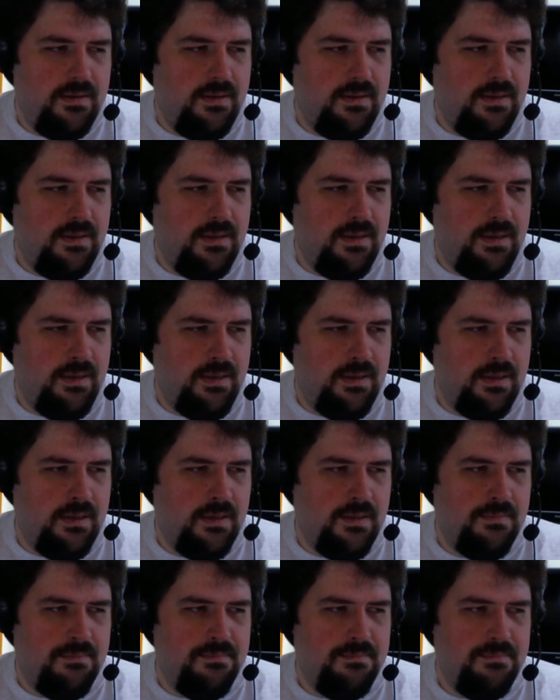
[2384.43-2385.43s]
And
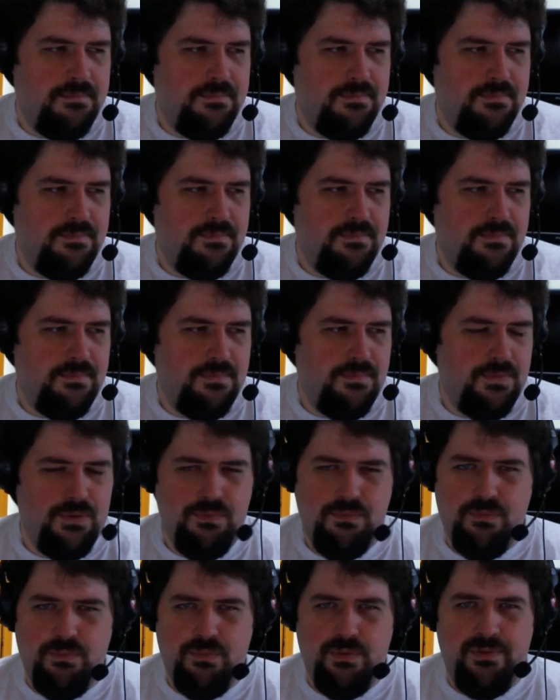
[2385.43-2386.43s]

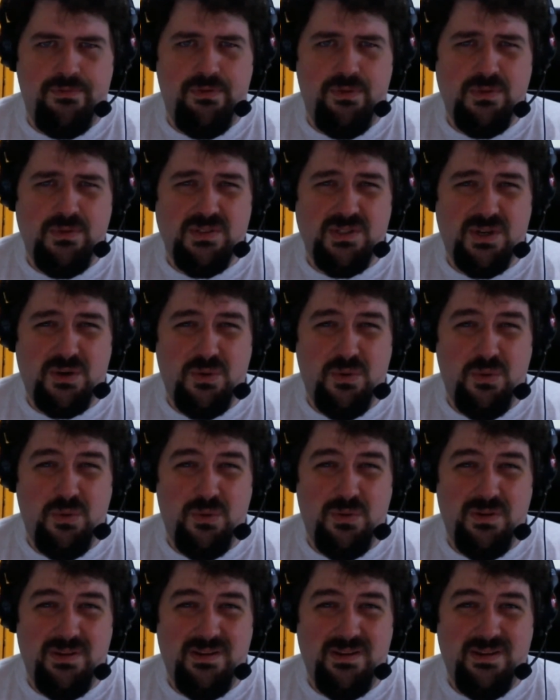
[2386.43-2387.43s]
When phones are
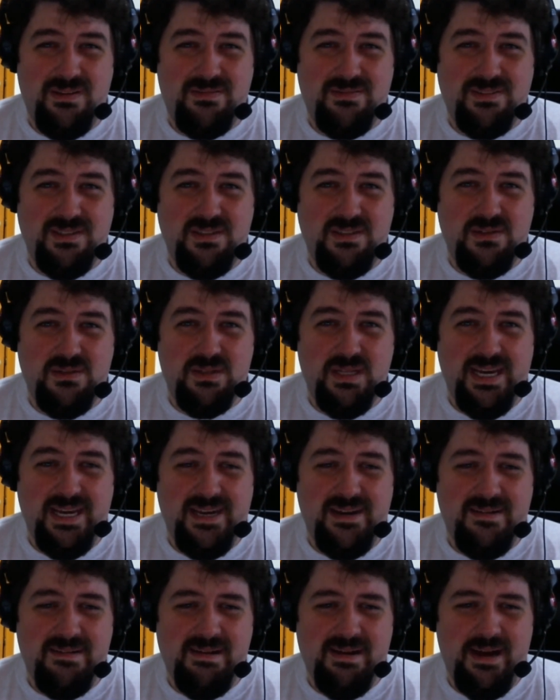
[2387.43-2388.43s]
cool enough to do that,
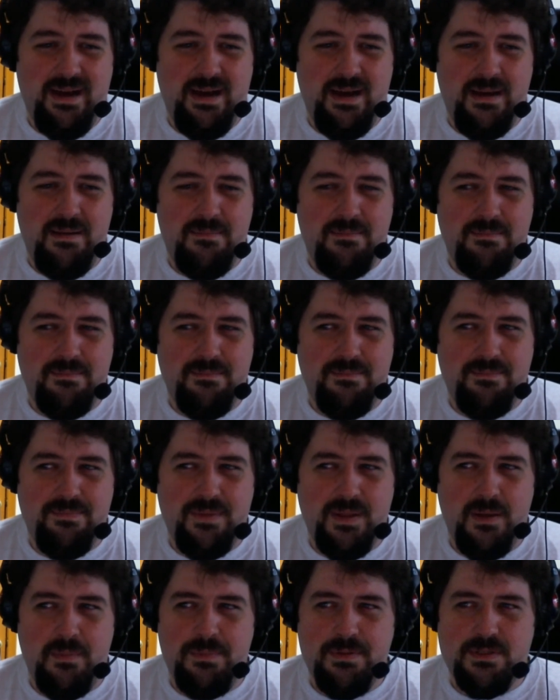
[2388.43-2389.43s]

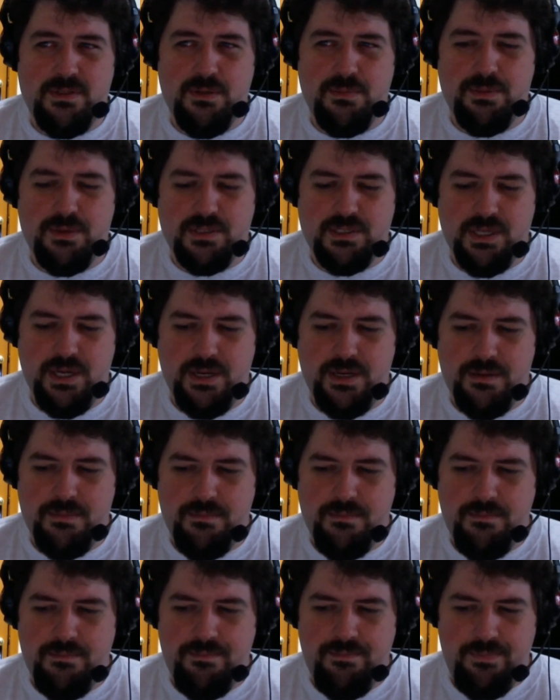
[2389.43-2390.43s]
I'll be super excited.
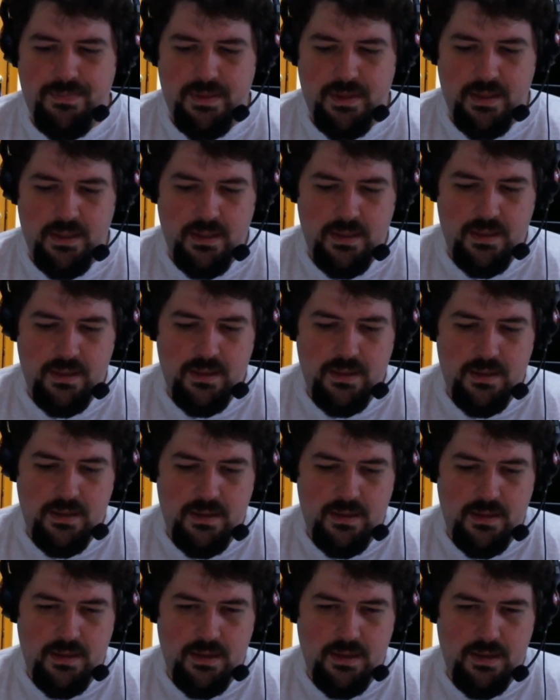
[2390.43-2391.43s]

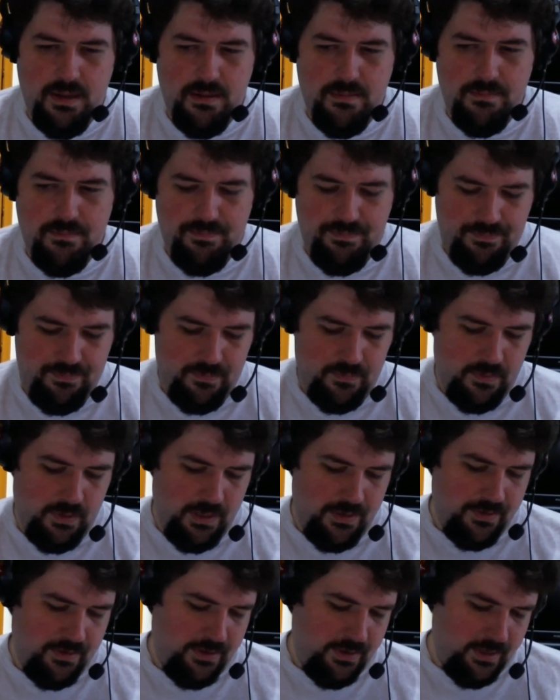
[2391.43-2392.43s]
We're
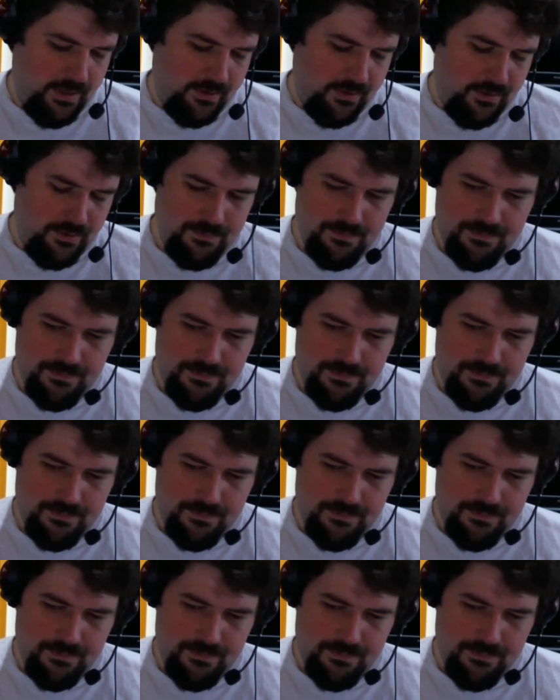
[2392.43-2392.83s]
not there yet, though.